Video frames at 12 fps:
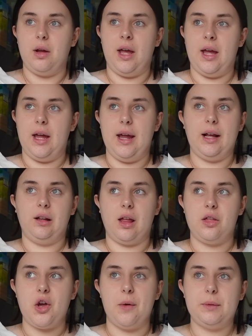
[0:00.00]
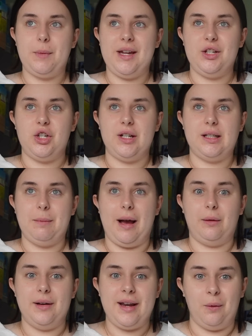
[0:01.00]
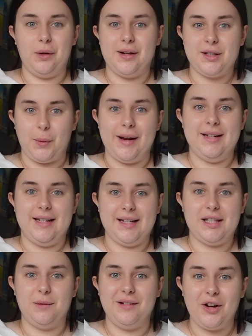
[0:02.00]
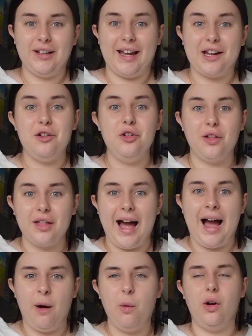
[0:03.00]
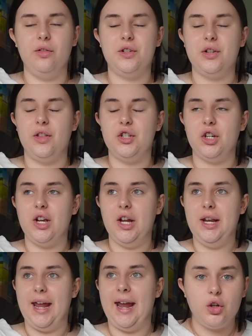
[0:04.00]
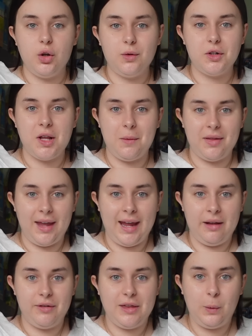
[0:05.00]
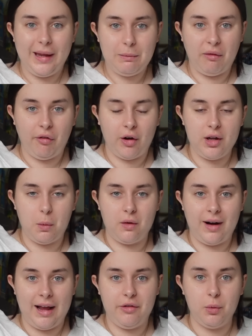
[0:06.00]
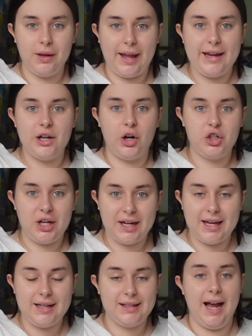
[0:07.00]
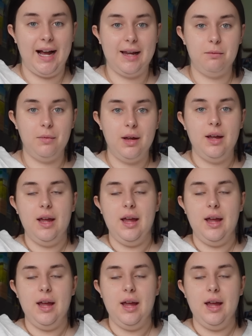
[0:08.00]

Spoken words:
Cleethorpes Beach is about an hour and 20, so we've got like another hour onto the journey. Usually with Haven, the week before you arrive, you will get your check-in time.